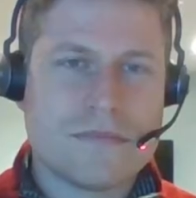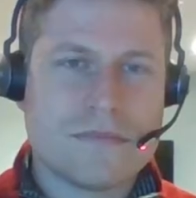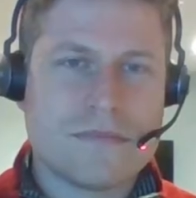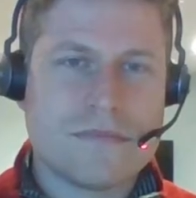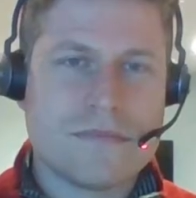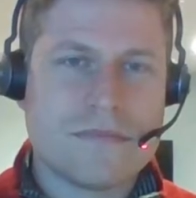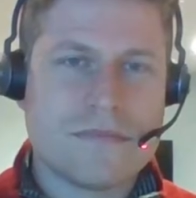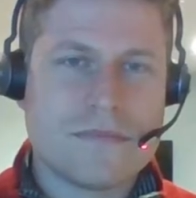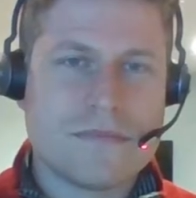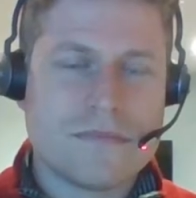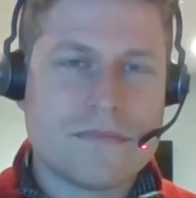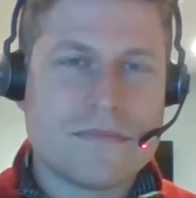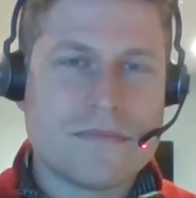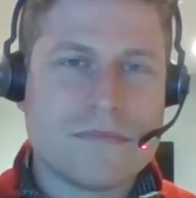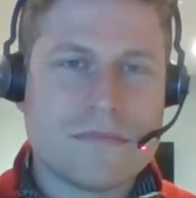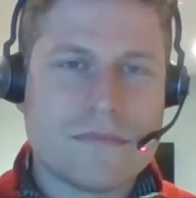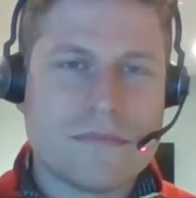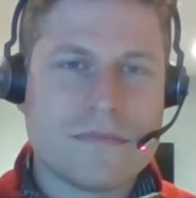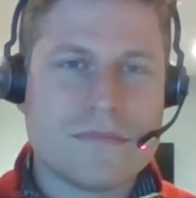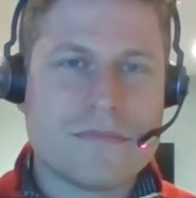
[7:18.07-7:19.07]

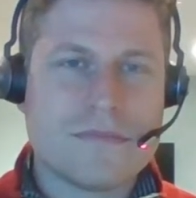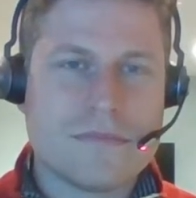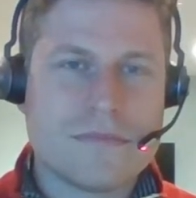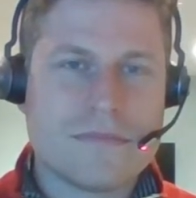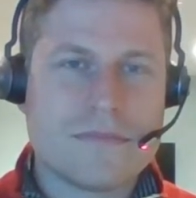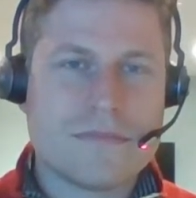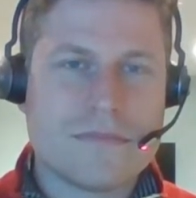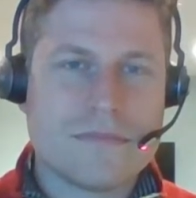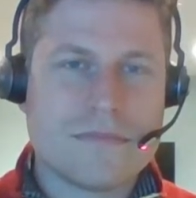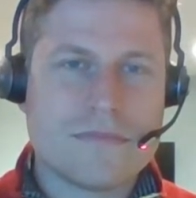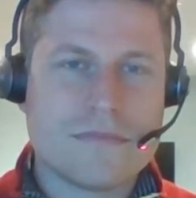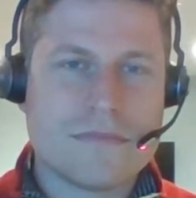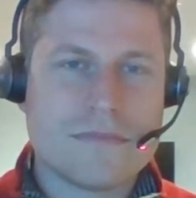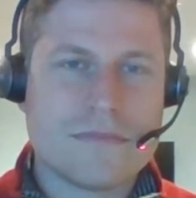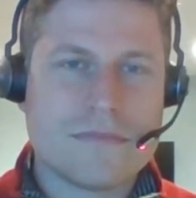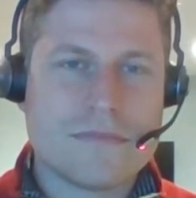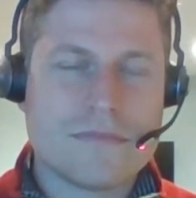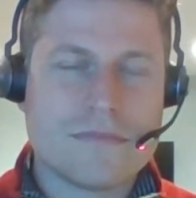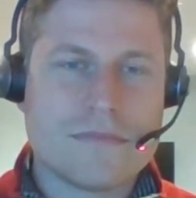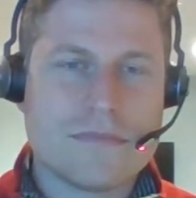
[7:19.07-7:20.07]

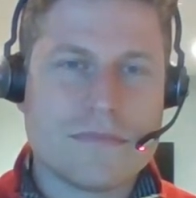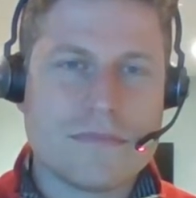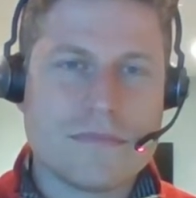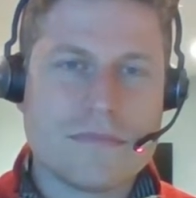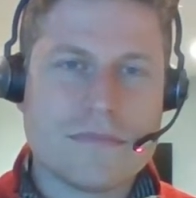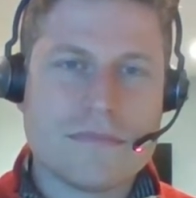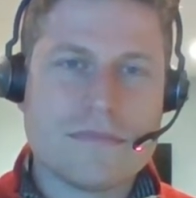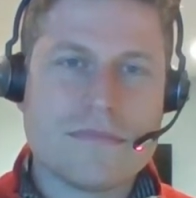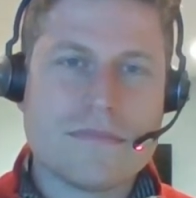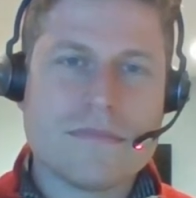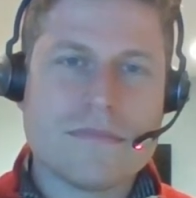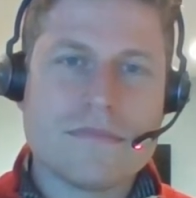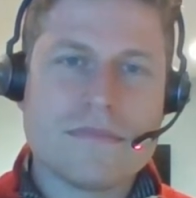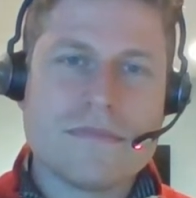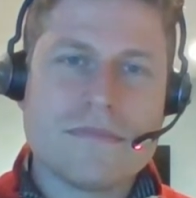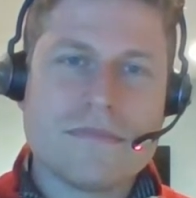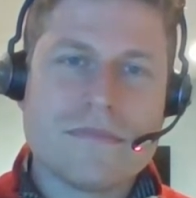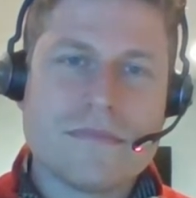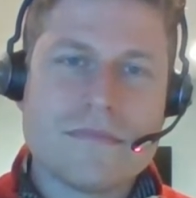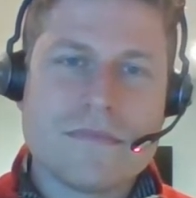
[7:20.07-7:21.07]

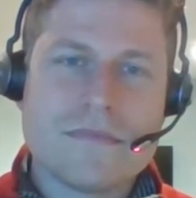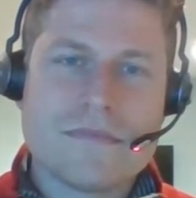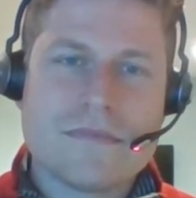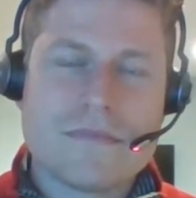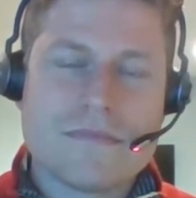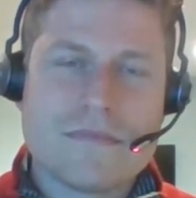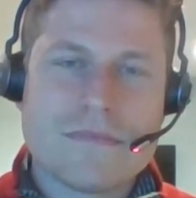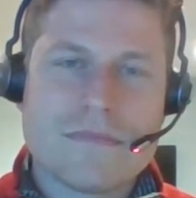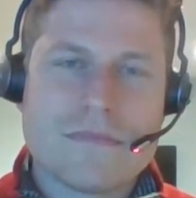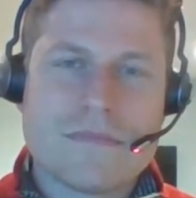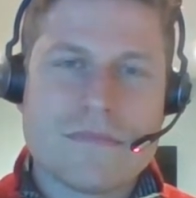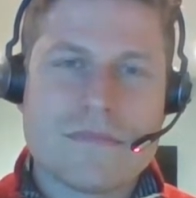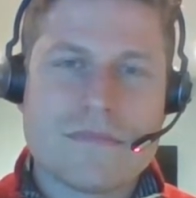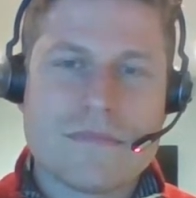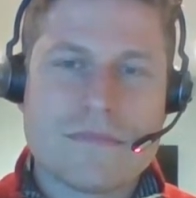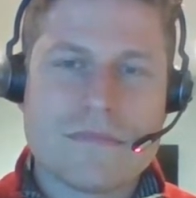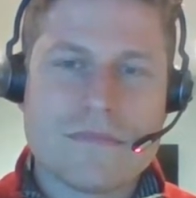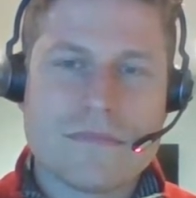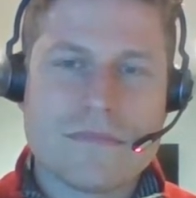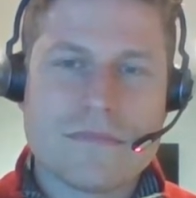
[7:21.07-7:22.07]

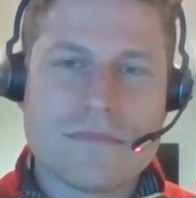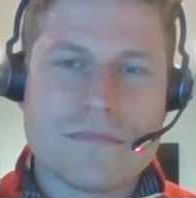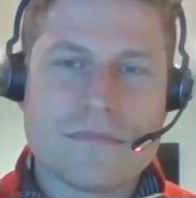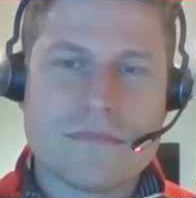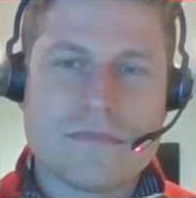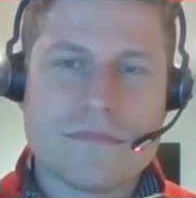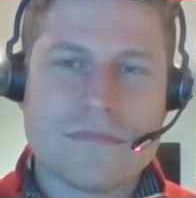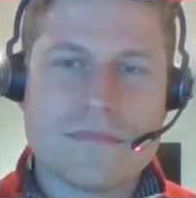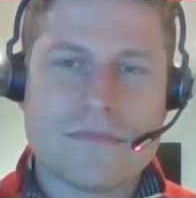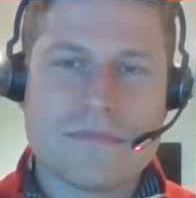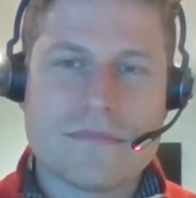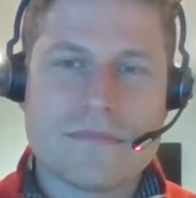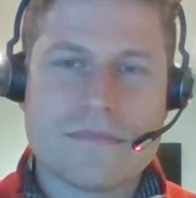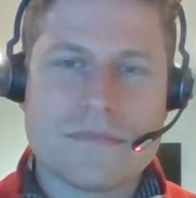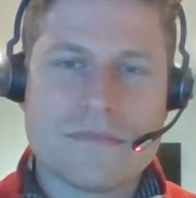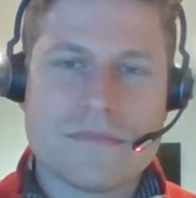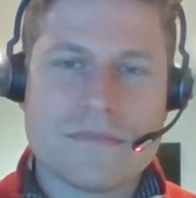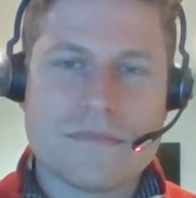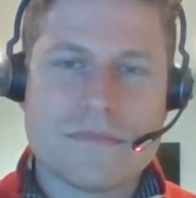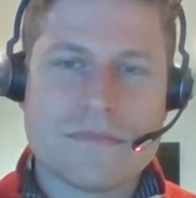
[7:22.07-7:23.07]

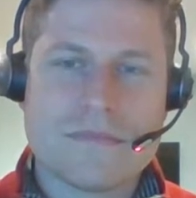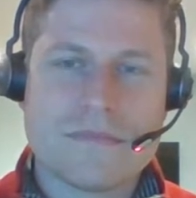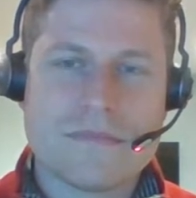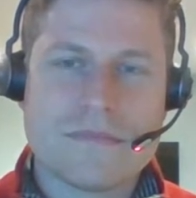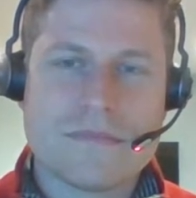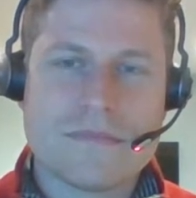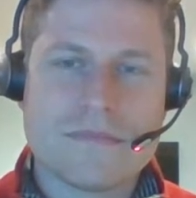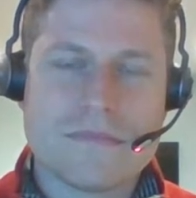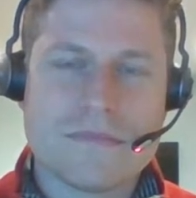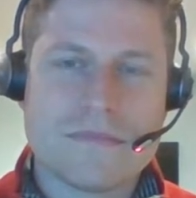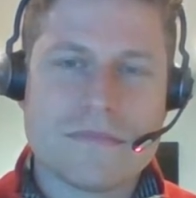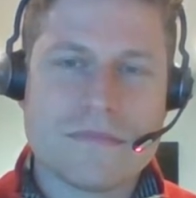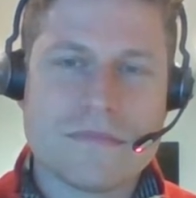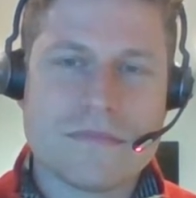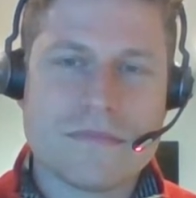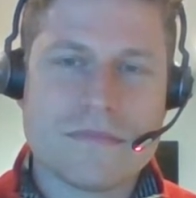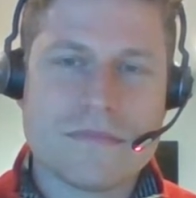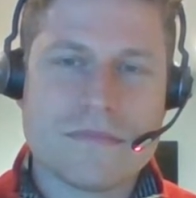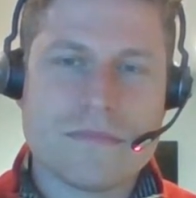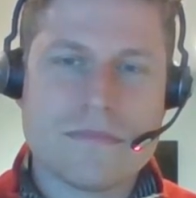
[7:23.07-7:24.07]

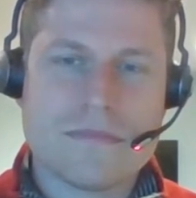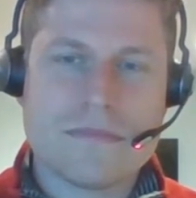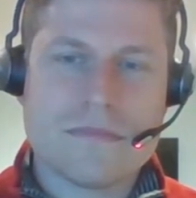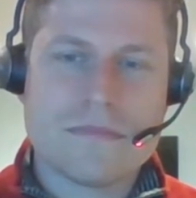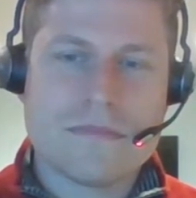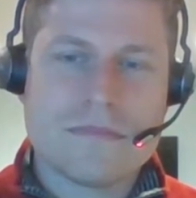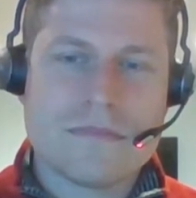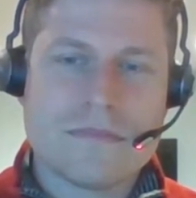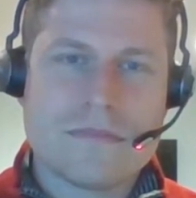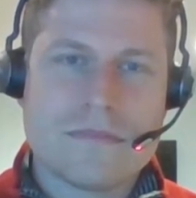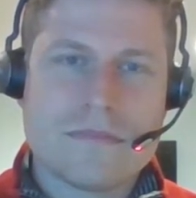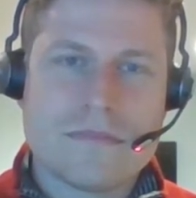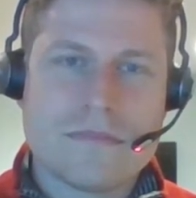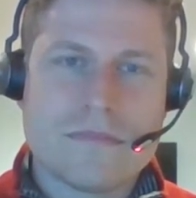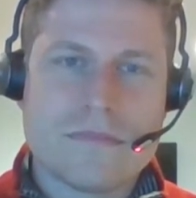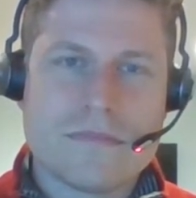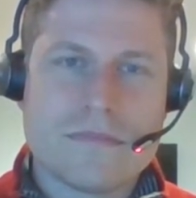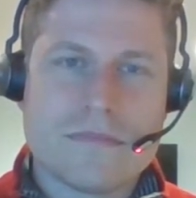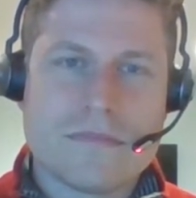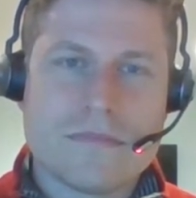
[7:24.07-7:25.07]

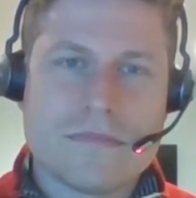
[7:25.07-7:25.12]
No words are spoken by the person on screen.